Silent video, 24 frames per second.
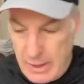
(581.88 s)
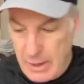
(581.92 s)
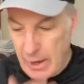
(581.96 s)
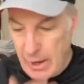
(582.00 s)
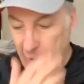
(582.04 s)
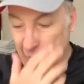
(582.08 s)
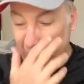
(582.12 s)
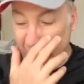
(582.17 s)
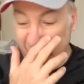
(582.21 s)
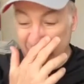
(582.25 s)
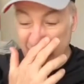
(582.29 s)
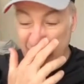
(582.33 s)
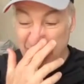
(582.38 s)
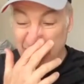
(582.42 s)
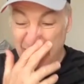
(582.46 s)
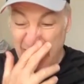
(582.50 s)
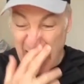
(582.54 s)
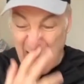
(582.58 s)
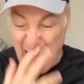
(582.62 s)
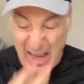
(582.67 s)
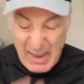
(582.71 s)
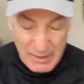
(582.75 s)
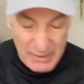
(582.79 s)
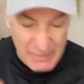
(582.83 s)
I love
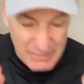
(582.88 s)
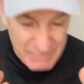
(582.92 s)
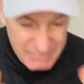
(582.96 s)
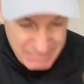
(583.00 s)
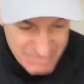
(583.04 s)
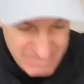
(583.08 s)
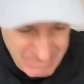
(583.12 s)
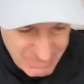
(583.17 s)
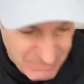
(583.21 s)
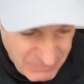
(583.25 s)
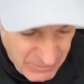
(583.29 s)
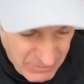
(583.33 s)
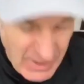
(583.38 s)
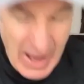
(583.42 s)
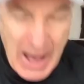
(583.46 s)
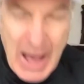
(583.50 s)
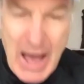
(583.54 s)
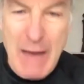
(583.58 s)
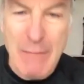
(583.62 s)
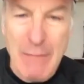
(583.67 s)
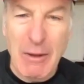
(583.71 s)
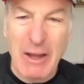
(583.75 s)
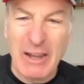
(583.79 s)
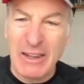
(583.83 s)
that
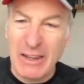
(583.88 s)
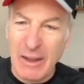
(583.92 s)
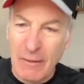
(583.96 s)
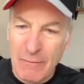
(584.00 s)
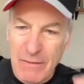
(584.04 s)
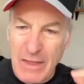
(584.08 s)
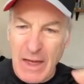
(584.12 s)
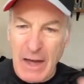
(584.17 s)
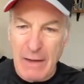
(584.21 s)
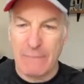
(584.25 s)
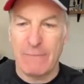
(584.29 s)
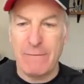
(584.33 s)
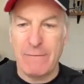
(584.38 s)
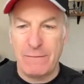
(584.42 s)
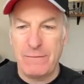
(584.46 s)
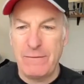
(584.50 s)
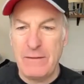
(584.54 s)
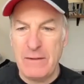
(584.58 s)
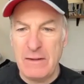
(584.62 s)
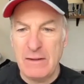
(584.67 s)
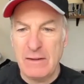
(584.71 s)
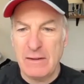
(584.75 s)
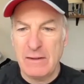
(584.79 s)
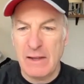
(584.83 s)
vibe. I love that
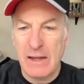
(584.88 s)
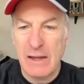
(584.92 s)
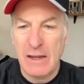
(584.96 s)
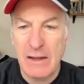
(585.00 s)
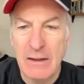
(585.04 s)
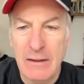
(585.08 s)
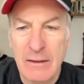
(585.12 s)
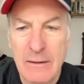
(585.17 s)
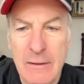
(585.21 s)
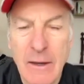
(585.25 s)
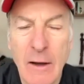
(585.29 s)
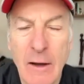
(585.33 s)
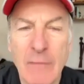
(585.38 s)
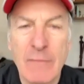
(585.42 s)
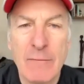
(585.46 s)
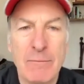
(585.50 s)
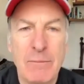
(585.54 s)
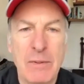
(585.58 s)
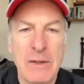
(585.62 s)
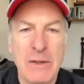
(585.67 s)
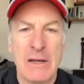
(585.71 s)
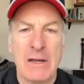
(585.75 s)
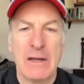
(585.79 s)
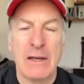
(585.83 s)
feeling of
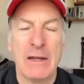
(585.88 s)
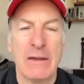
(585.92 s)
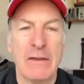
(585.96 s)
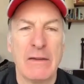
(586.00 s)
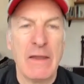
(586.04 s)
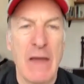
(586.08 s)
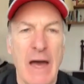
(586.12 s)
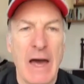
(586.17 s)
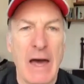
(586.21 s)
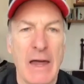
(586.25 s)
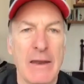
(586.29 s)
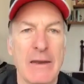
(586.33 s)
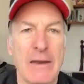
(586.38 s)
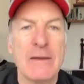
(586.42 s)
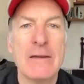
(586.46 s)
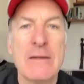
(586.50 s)
being in that